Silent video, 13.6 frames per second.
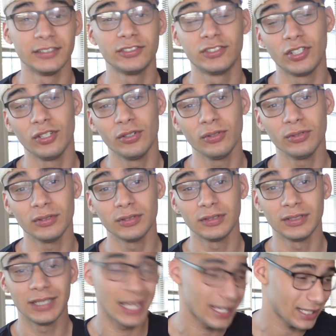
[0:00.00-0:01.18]
2,
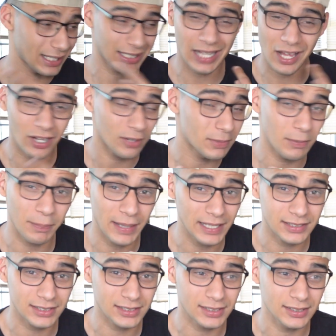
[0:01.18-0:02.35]
it could clog up the
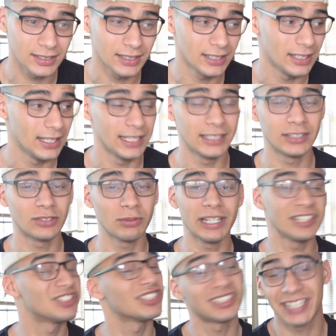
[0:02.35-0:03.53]
pits. And 3,
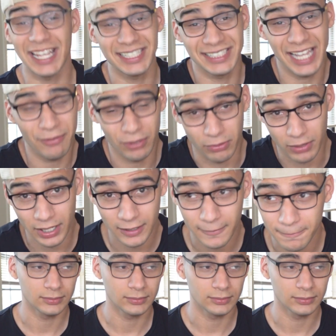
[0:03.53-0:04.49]
it just gets everywhere.